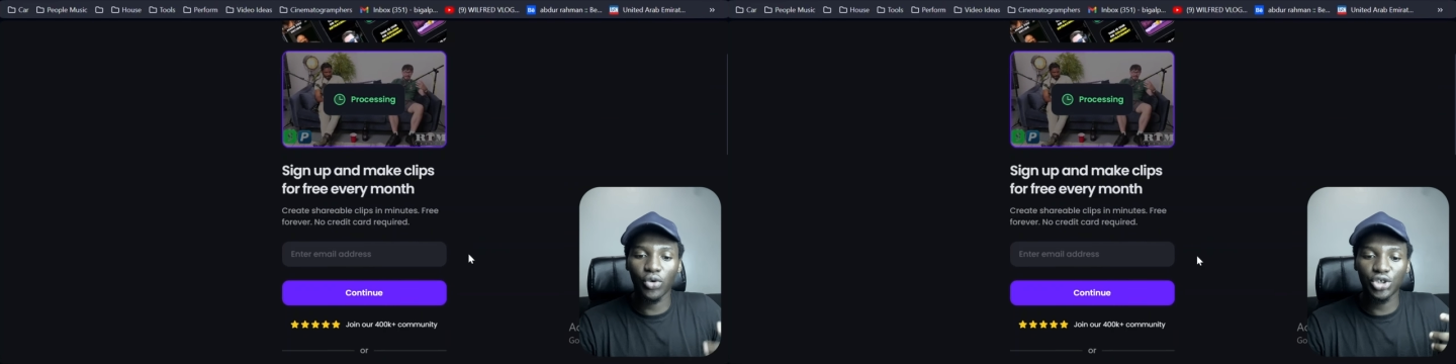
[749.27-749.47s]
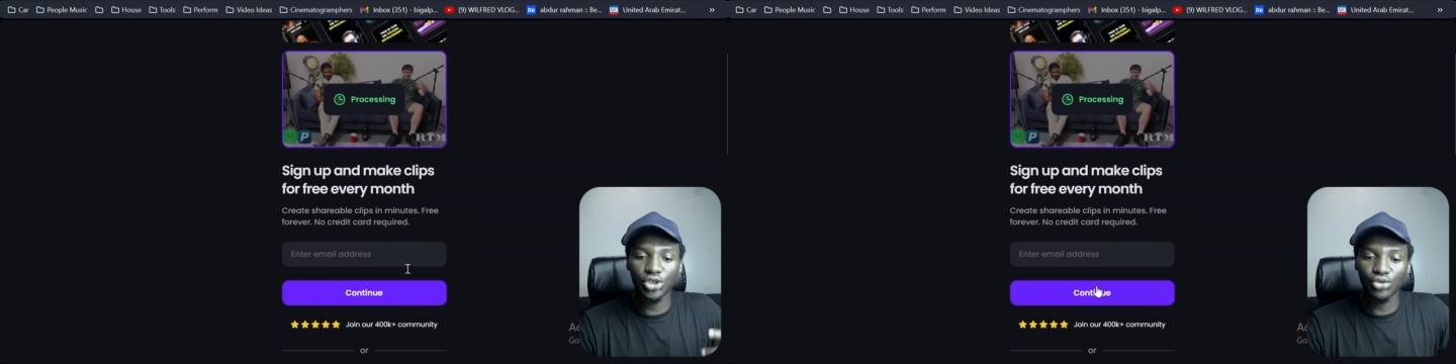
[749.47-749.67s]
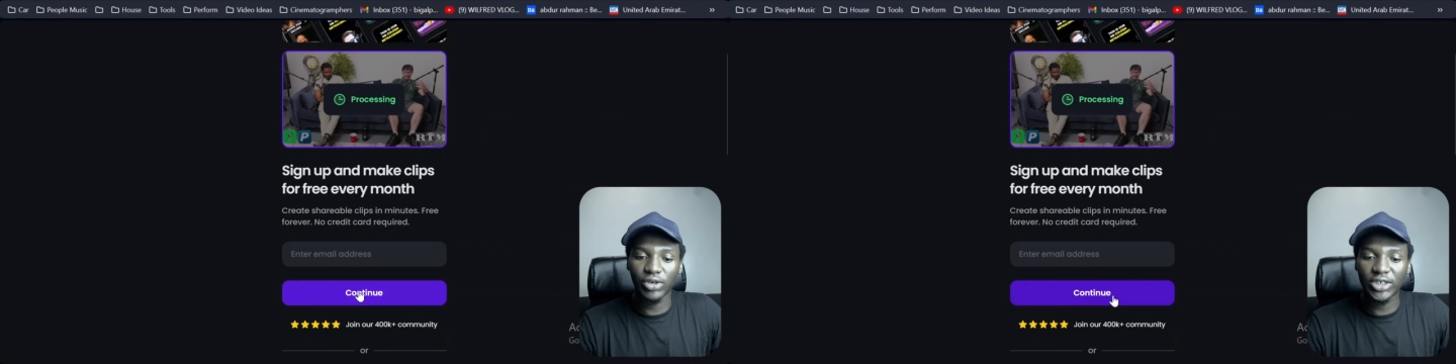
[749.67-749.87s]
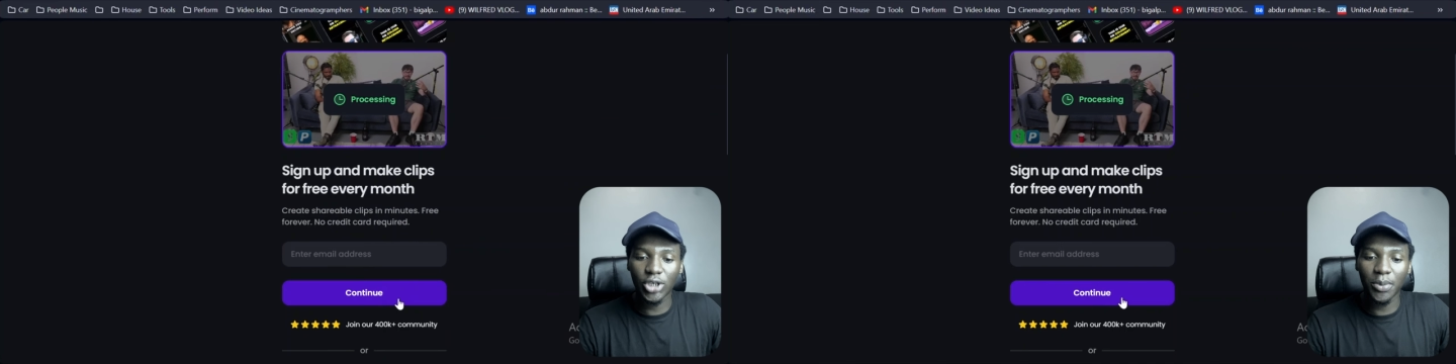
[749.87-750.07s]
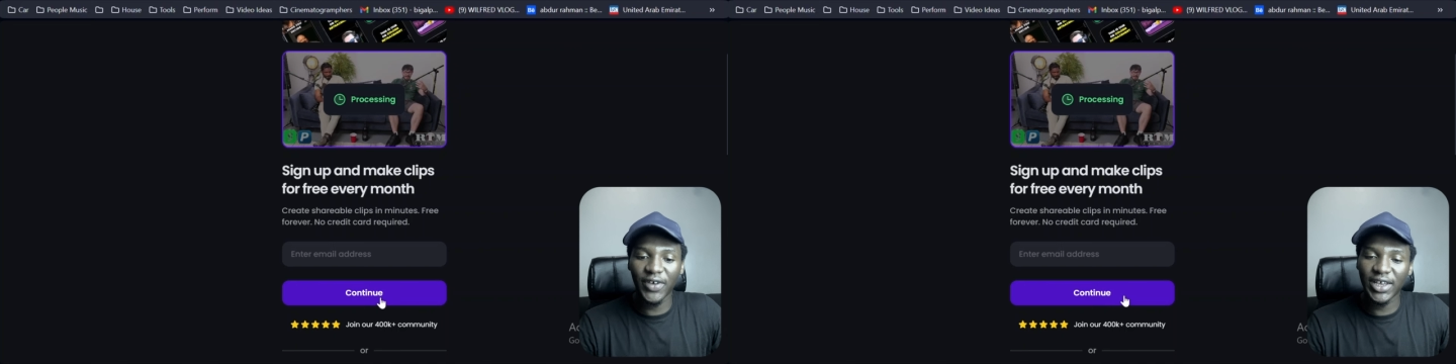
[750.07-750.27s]
Once you do that,
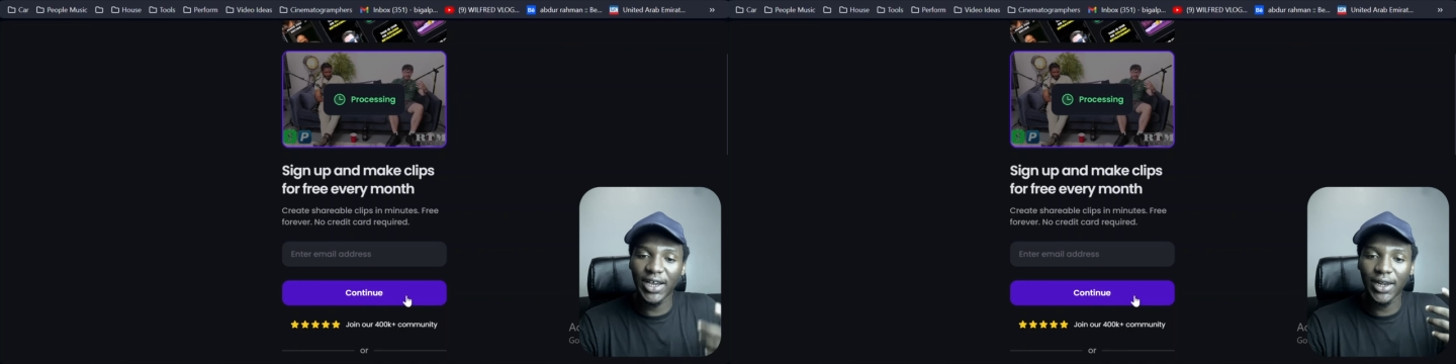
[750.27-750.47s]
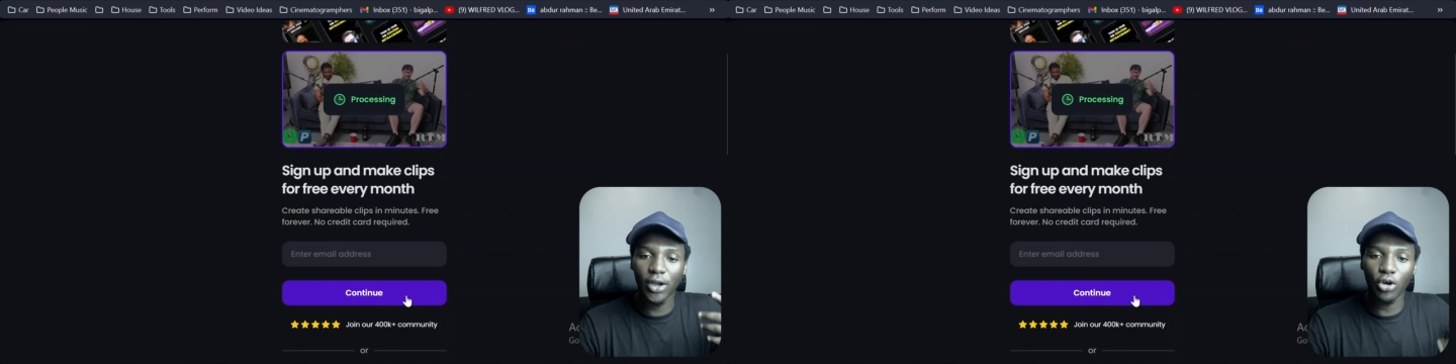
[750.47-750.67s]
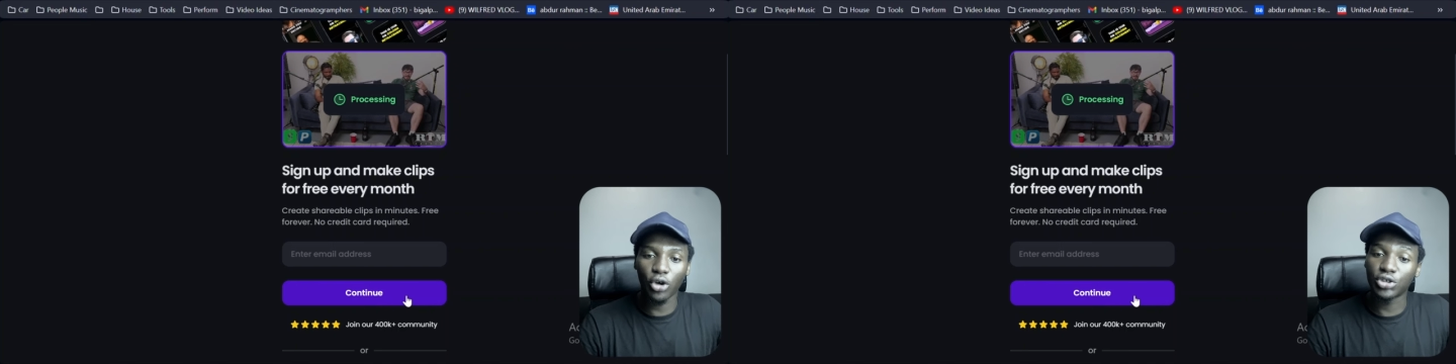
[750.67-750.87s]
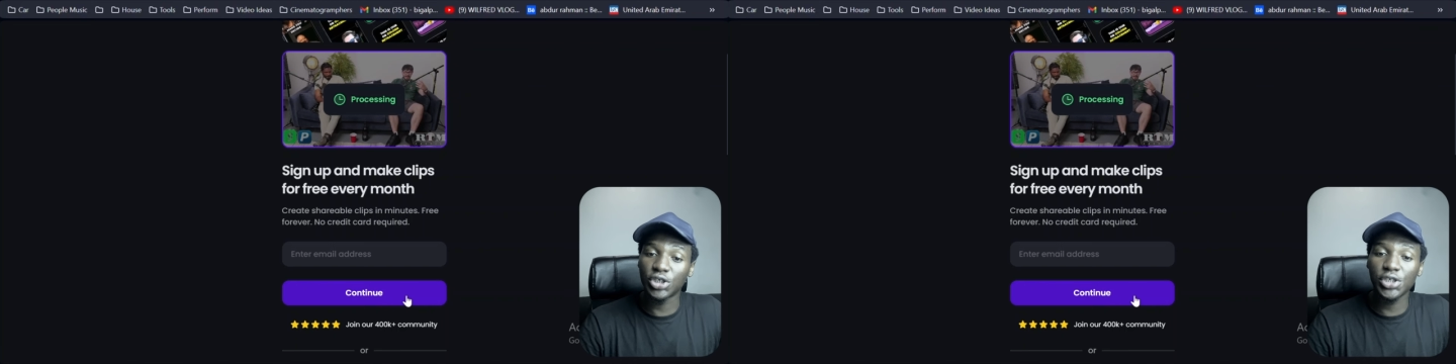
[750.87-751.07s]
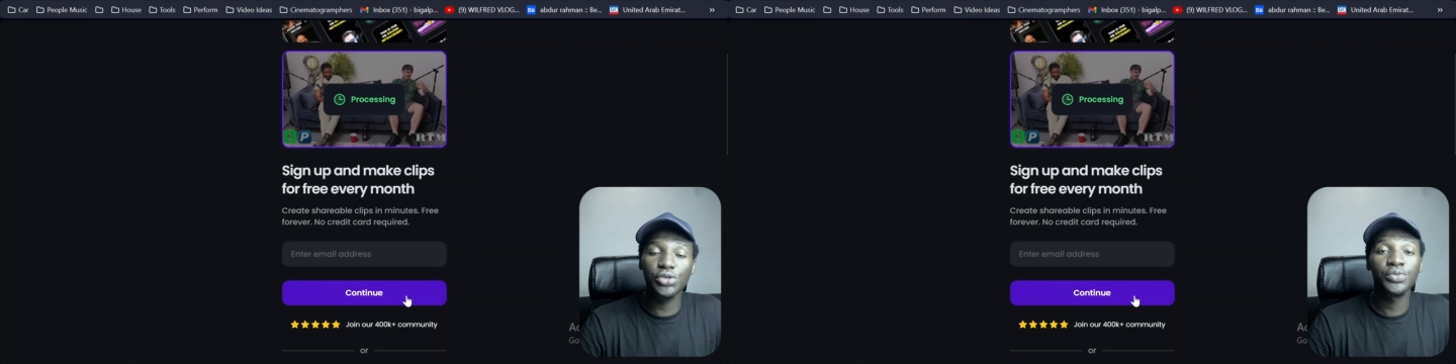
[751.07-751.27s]
come over here, click on
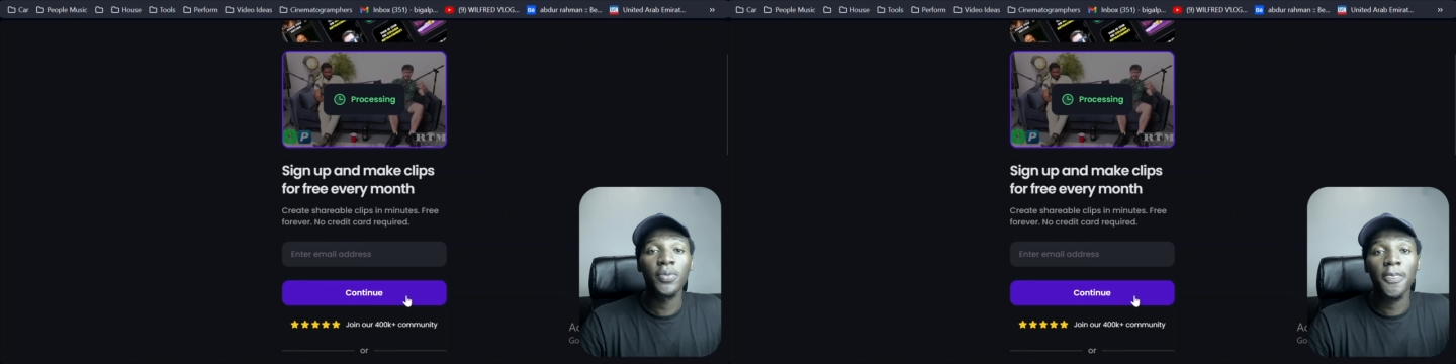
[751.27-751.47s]
continue.